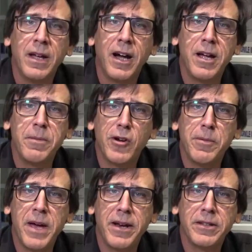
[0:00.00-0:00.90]
Hi, I'm Barry
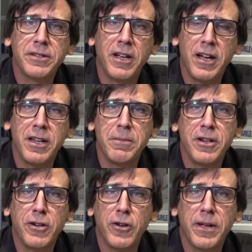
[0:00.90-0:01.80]
Mattis. I am
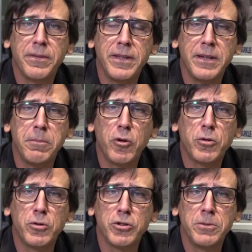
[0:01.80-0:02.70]
here at the
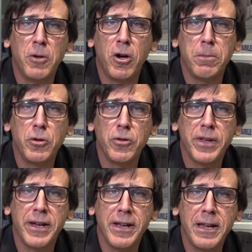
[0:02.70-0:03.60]
Berkel Schmoll booth
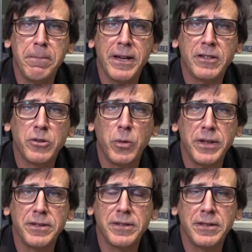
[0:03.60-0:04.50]
at Apex
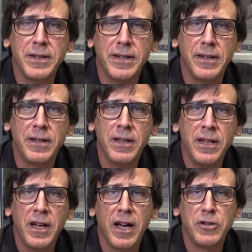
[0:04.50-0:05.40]
2016.
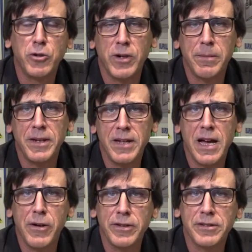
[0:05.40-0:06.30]
Joining me
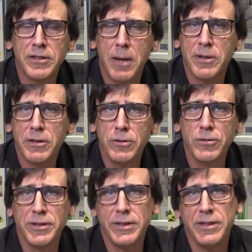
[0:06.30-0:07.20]
now is Thomas
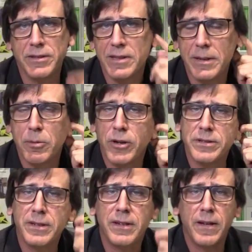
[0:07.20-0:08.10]
Kunz. He is the
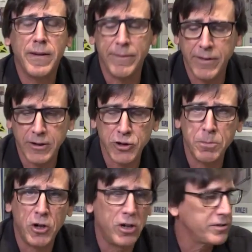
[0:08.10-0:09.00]
president of
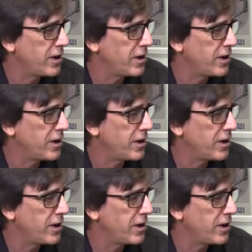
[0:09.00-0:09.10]
Schmoll.